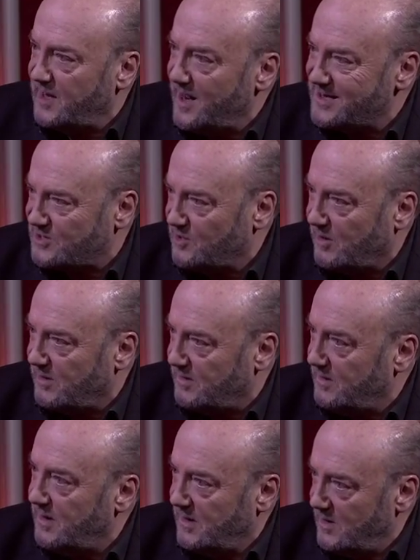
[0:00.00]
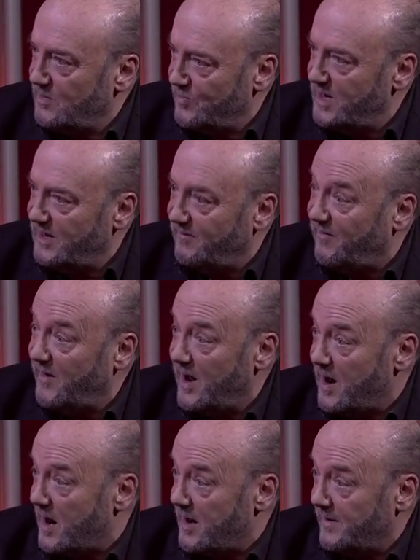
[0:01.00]
and that's not really
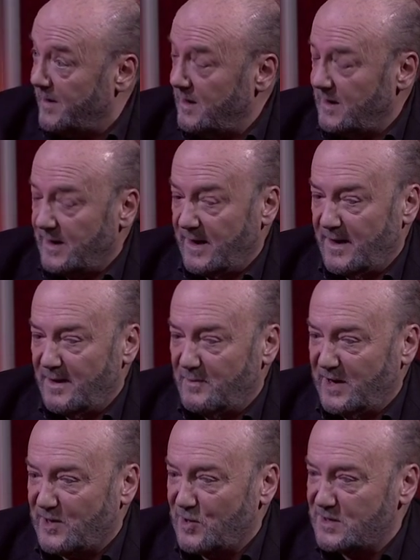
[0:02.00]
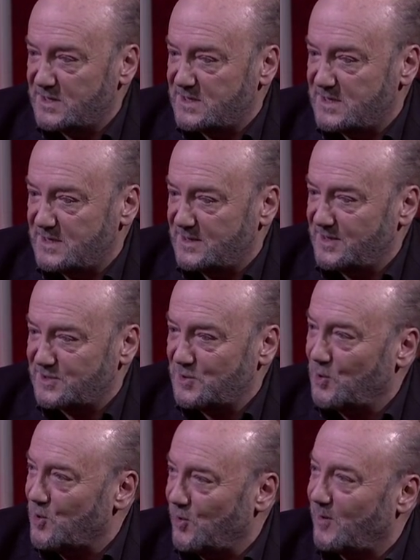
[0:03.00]
fair, because there's
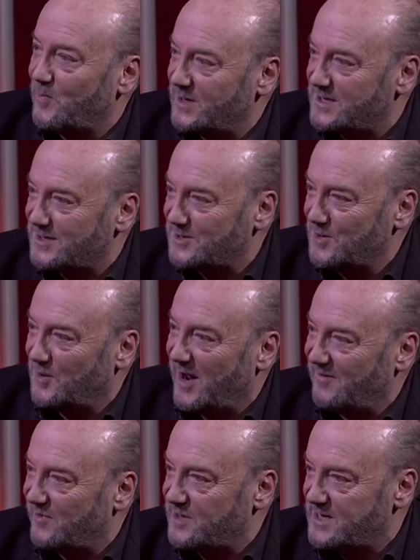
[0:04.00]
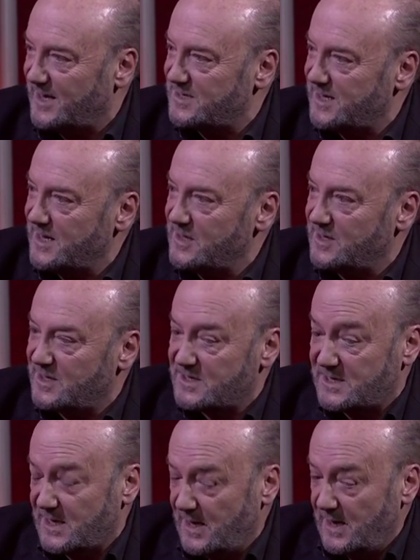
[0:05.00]
no corporates, there's no advertising,
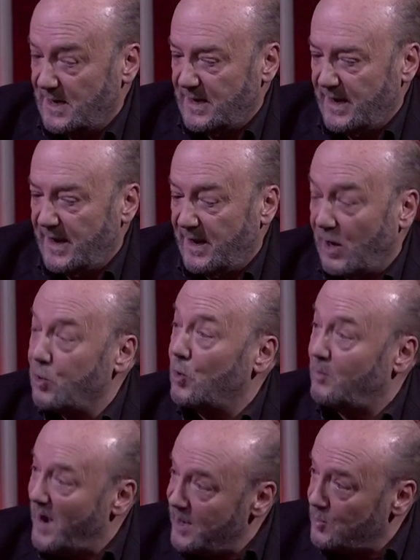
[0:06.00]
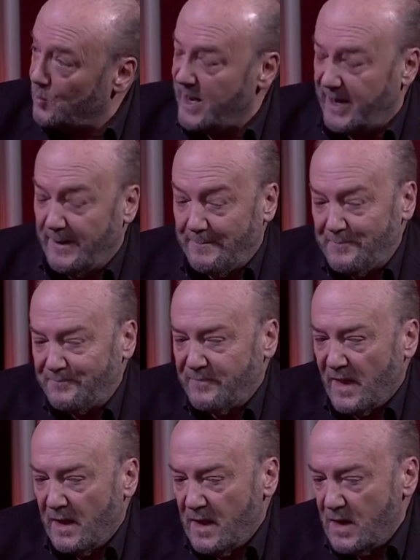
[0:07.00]
there's... although, by the way,
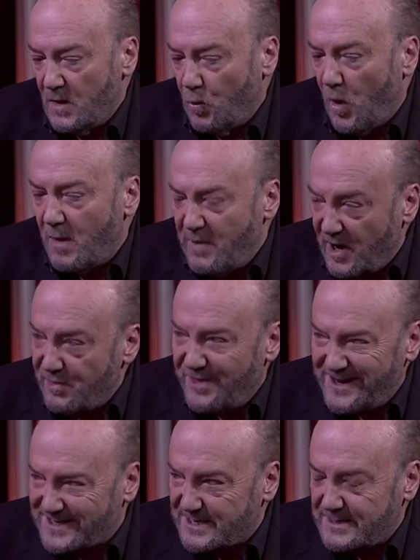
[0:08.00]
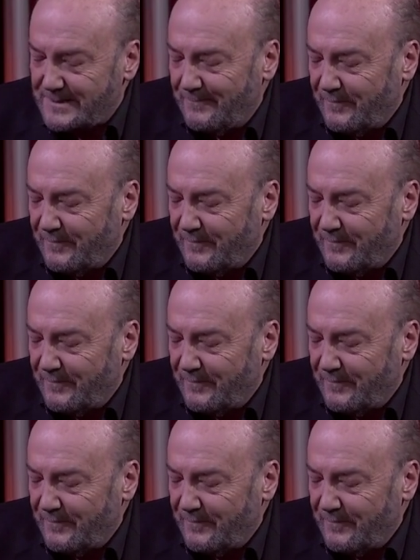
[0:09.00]
what about this?